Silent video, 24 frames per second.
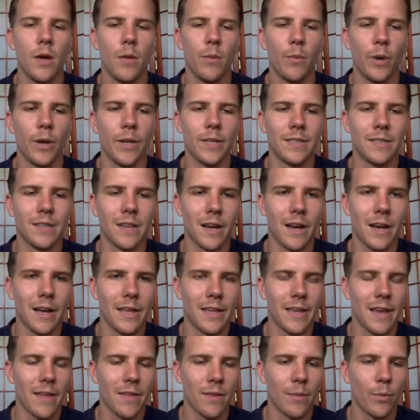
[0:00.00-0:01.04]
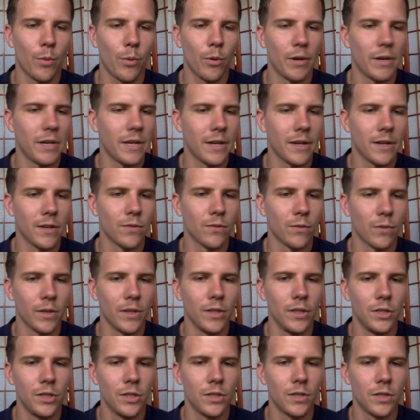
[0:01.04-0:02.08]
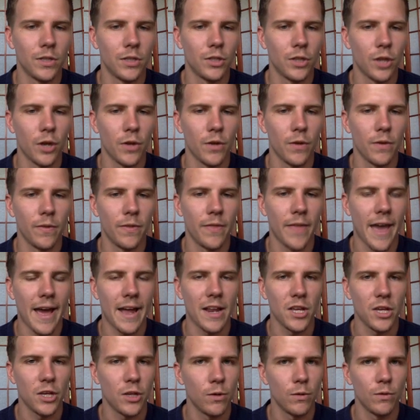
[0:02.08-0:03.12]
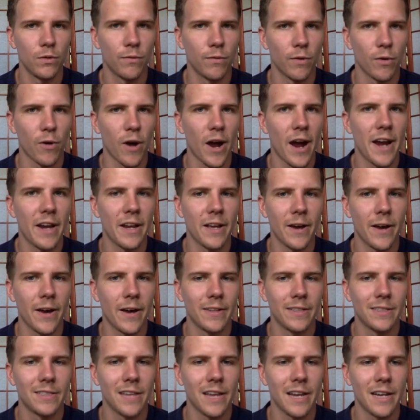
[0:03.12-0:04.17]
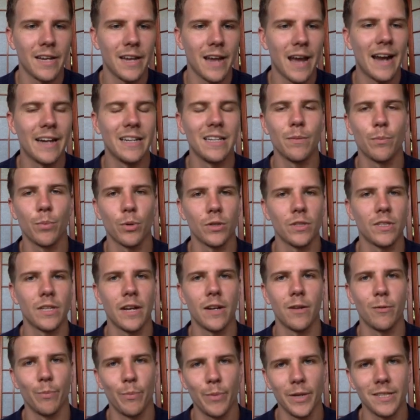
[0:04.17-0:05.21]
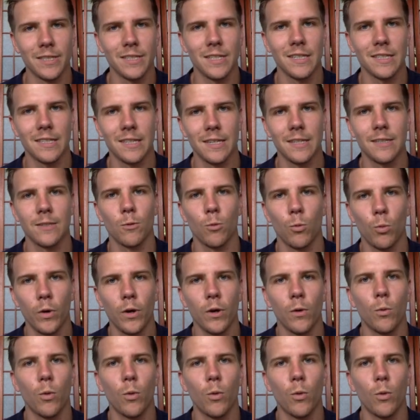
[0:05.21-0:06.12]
But yeah, the point here is really just to show you that huge variety. I'd say 90% of businesses will